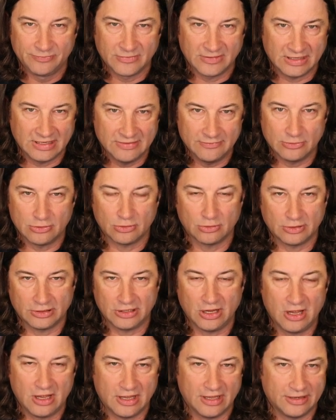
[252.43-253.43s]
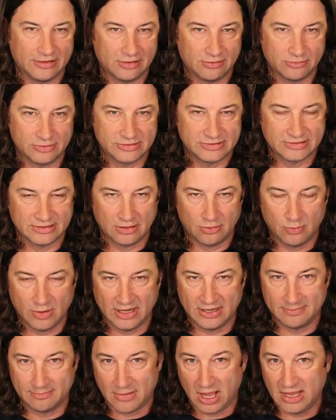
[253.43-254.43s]
even early on, there was a way
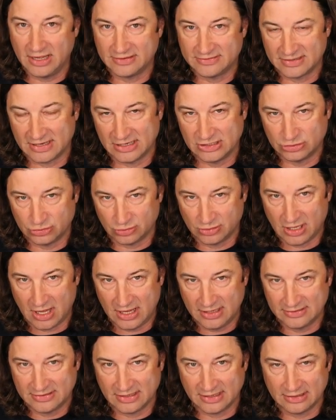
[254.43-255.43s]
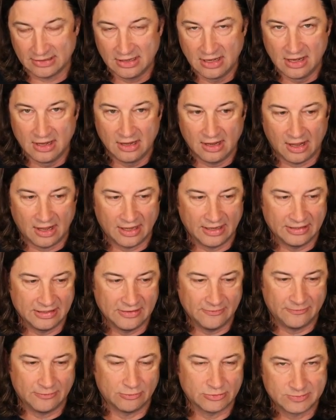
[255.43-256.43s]
to monetize your content
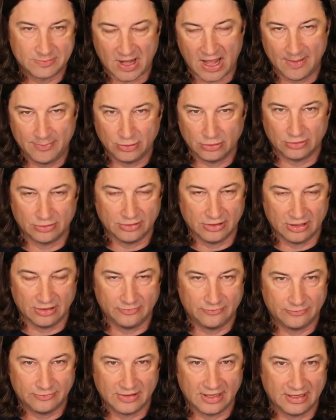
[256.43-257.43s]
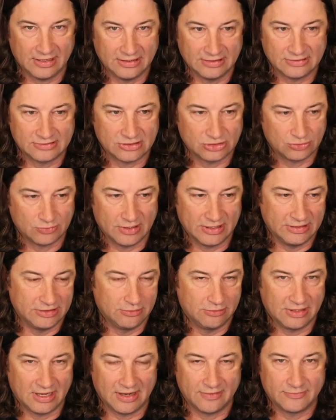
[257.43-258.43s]
if it was popular enough, that in such a way that you
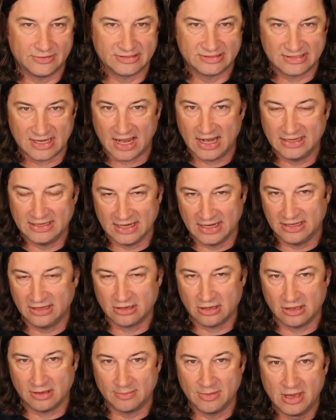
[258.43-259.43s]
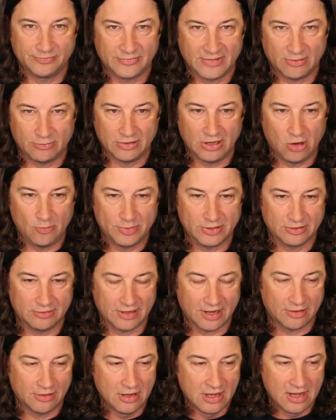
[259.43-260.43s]
could have this side income that would help you.
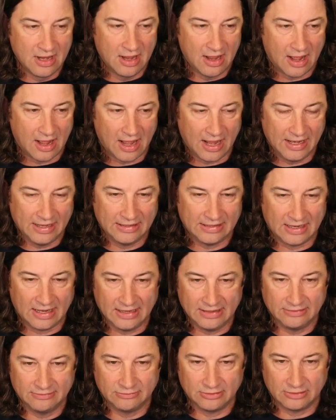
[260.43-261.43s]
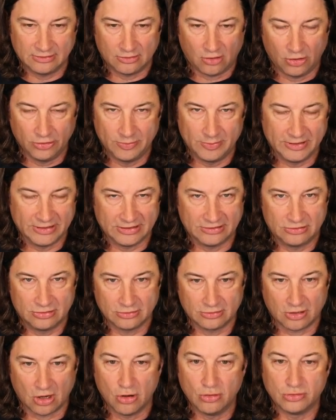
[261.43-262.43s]
Now, I ultimately
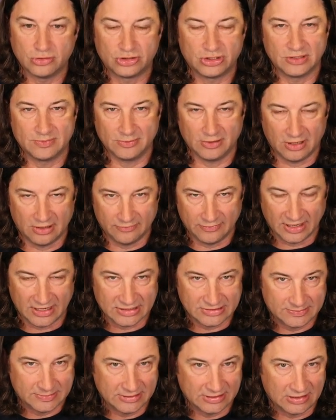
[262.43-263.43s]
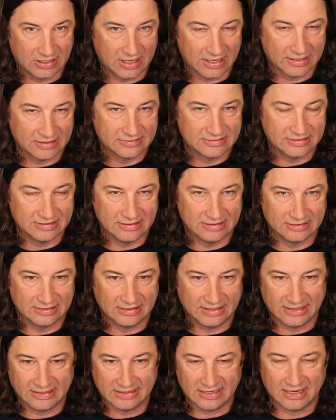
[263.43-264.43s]
took ownership of ASP Alliance in the
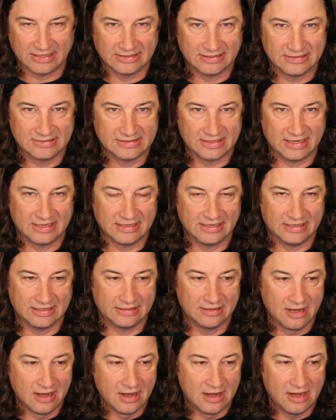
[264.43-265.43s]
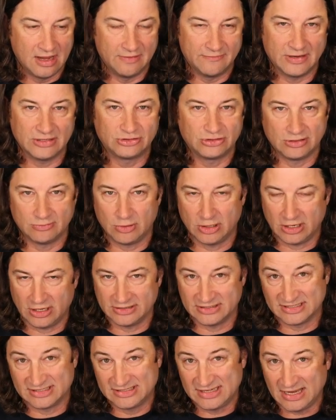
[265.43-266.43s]
late 90s and then eventually went on
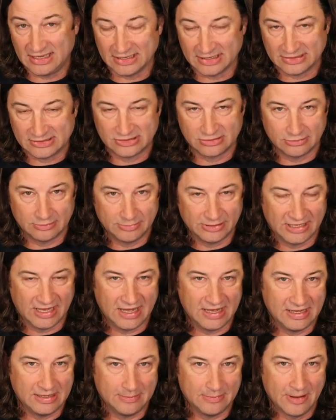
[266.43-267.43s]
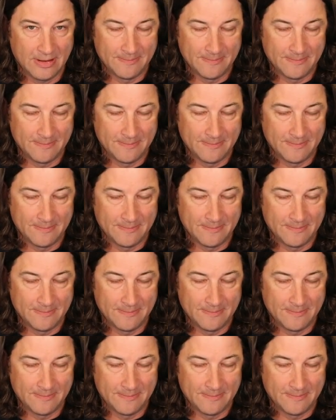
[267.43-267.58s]
to sell it. So it became,